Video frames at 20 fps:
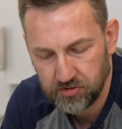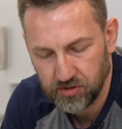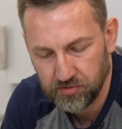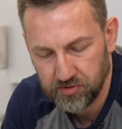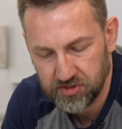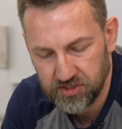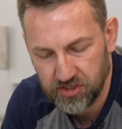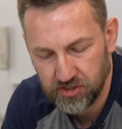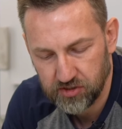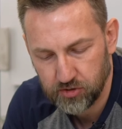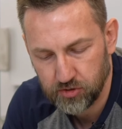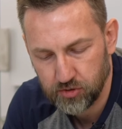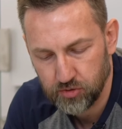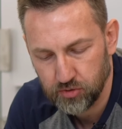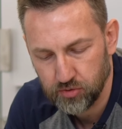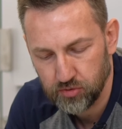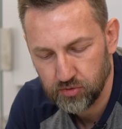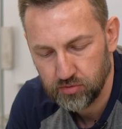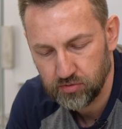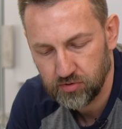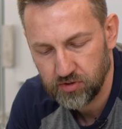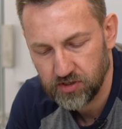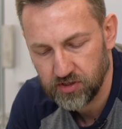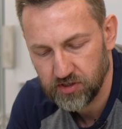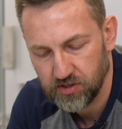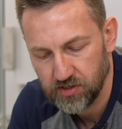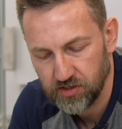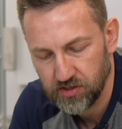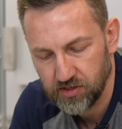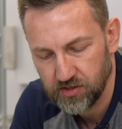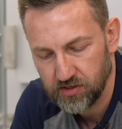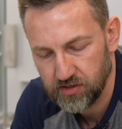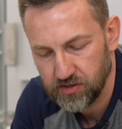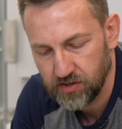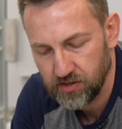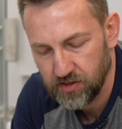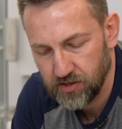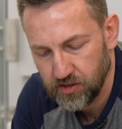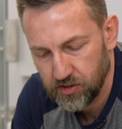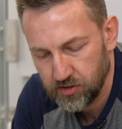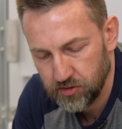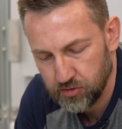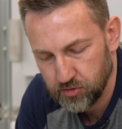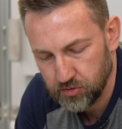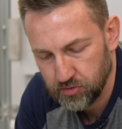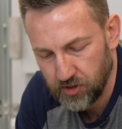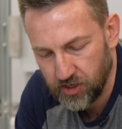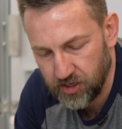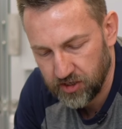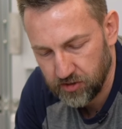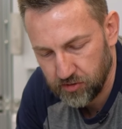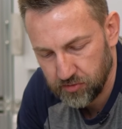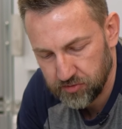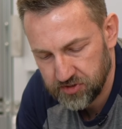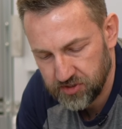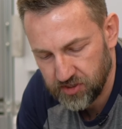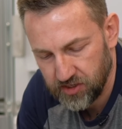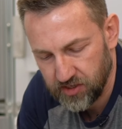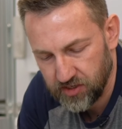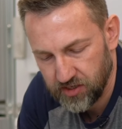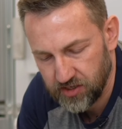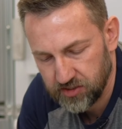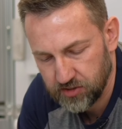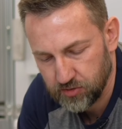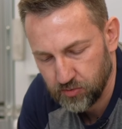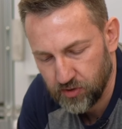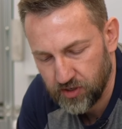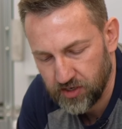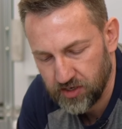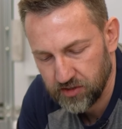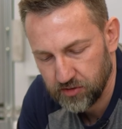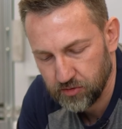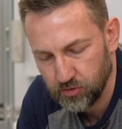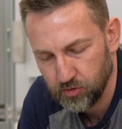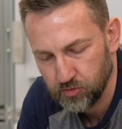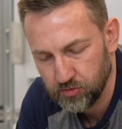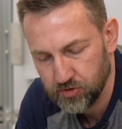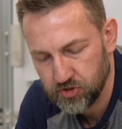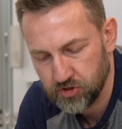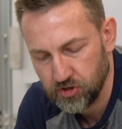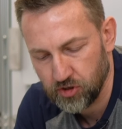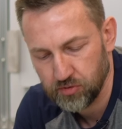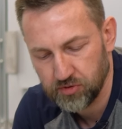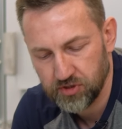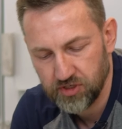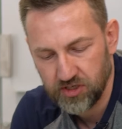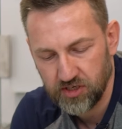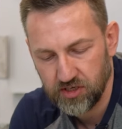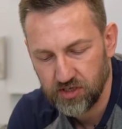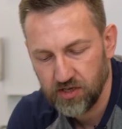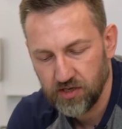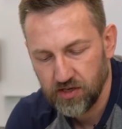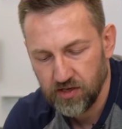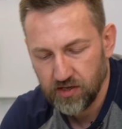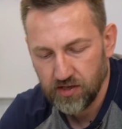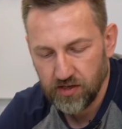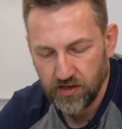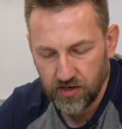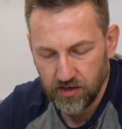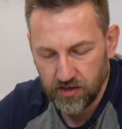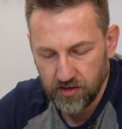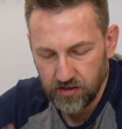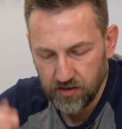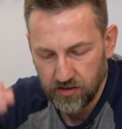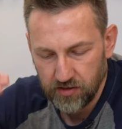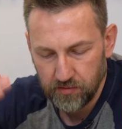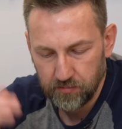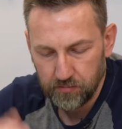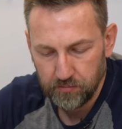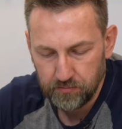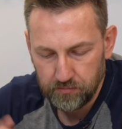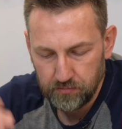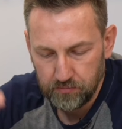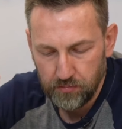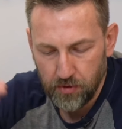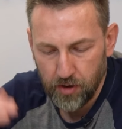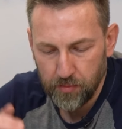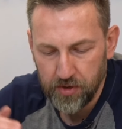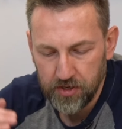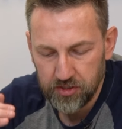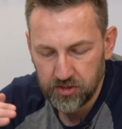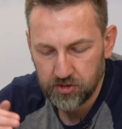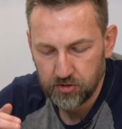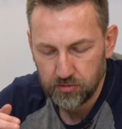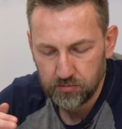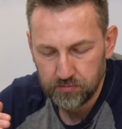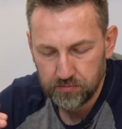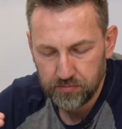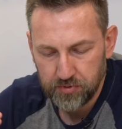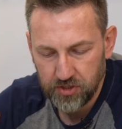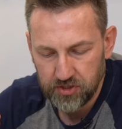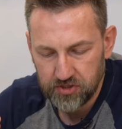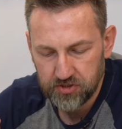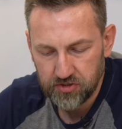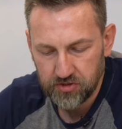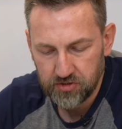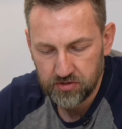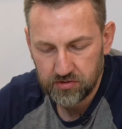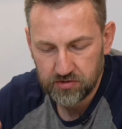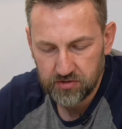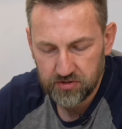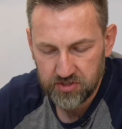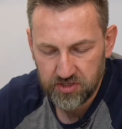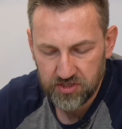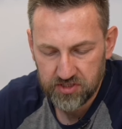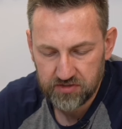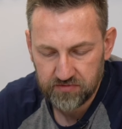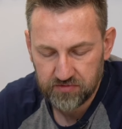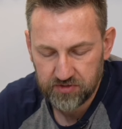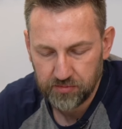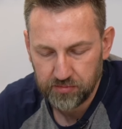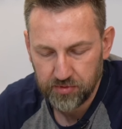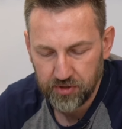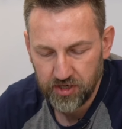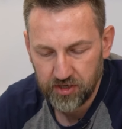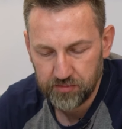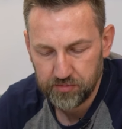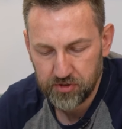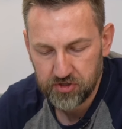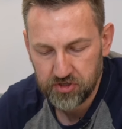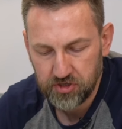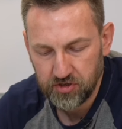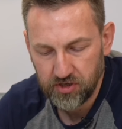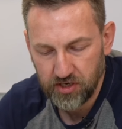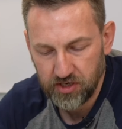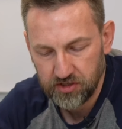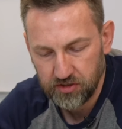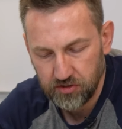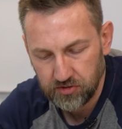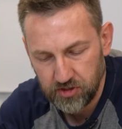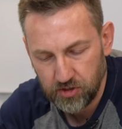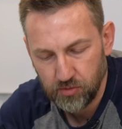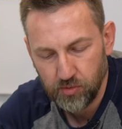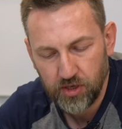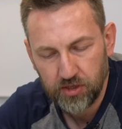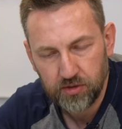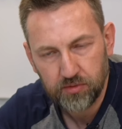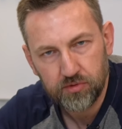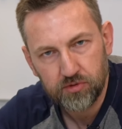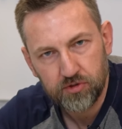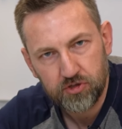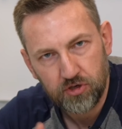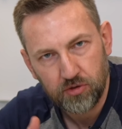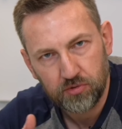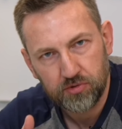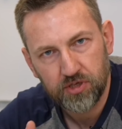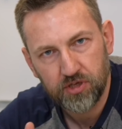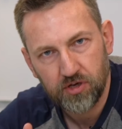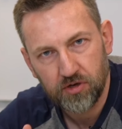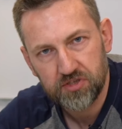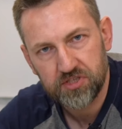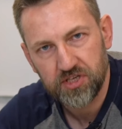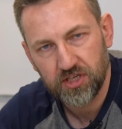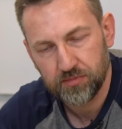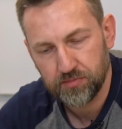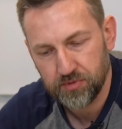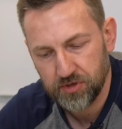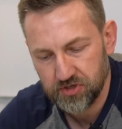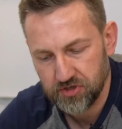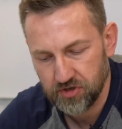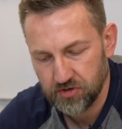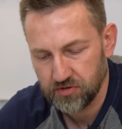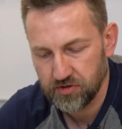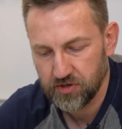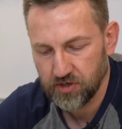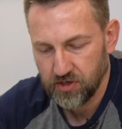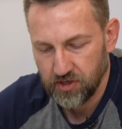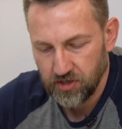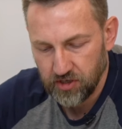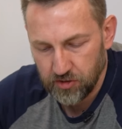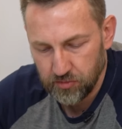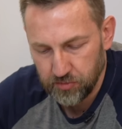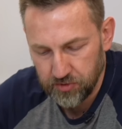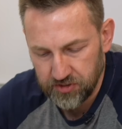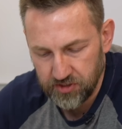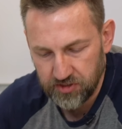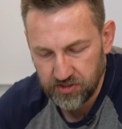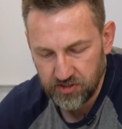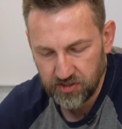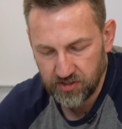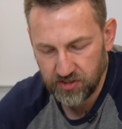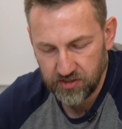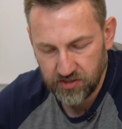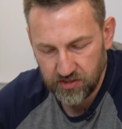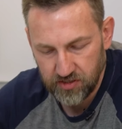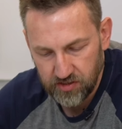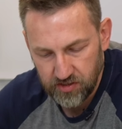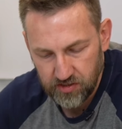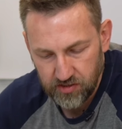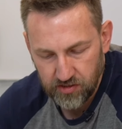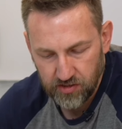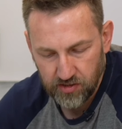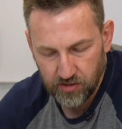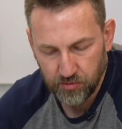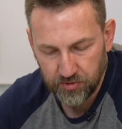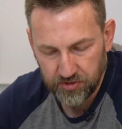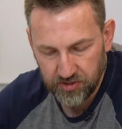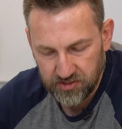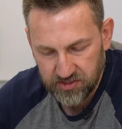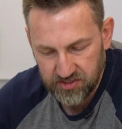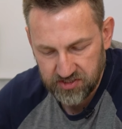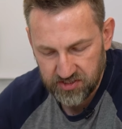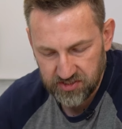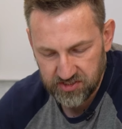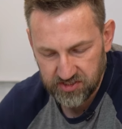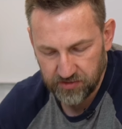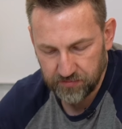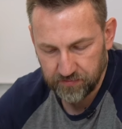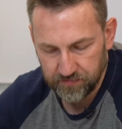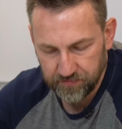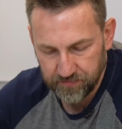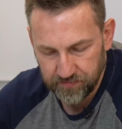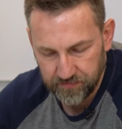There is two arrows, and one will show the momentum pressure, just temporary pressure, and the other one will show the constant pressure within the system.